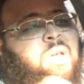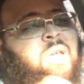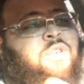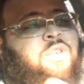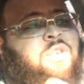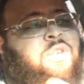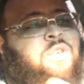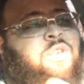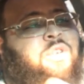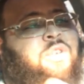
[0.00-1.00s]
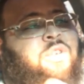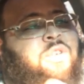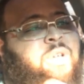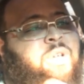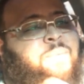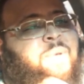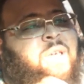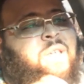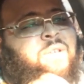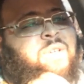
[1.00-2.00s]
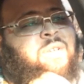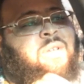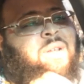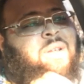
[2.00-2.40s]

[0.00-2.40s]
and if you found out in the streets, man, you just